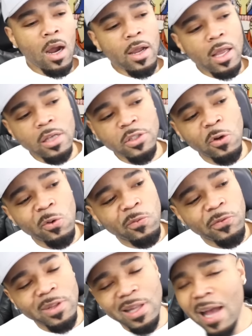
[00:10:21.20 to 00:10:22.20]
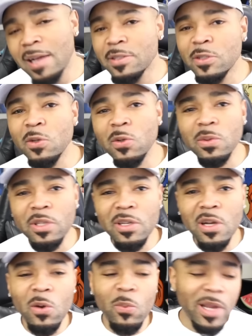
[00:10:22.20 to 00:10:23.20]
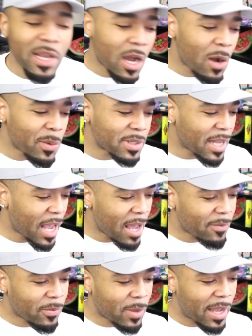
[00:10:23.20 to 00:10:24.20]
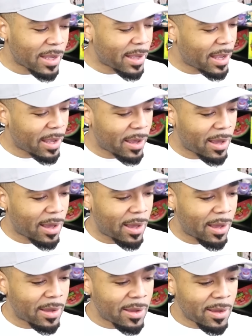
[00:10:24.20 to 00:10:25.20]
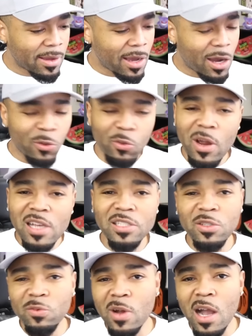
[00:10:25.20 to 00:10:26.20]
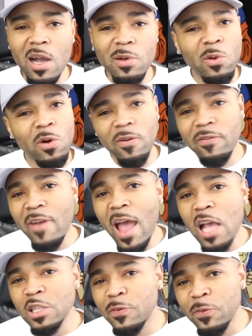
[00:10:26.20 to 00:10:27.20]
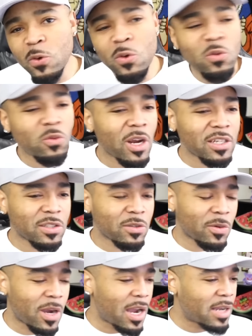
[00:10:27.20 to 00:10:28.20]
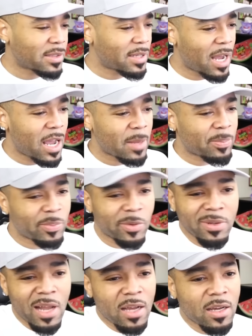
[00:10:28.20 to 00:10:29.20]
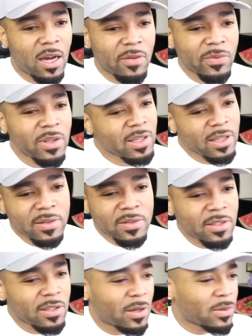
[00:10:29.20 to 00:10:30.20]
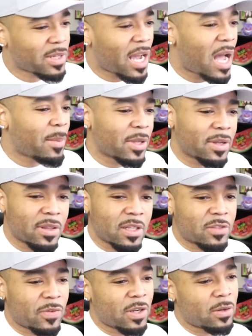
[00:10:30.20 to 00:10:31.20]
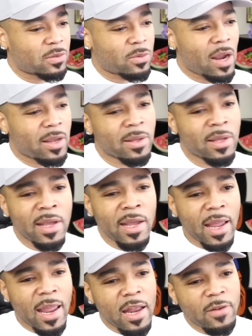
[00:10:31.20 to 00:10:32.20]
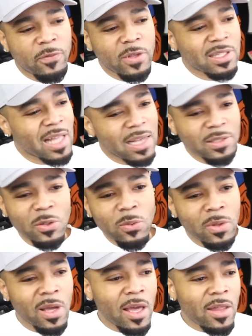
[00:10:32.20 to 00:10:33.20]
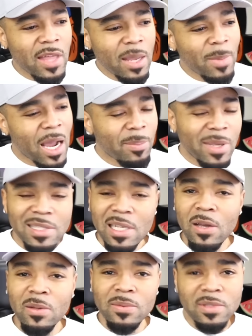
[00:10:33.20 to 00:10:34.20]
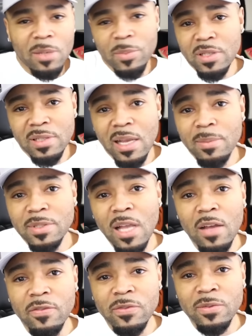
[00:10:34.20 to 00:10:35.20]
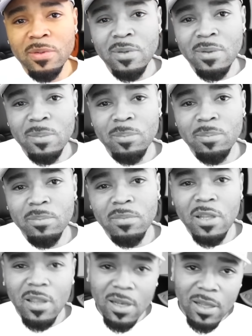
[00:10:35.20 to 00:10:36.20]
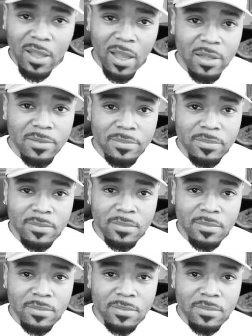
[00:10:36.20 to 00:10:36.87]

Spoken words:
All right, y'all. So for the last two, you know, we always have like a restaurant or a fast food restaurant type knockoff. It's common in these videos, right? And for these last two, they might be selling some of the same stuff. But then again,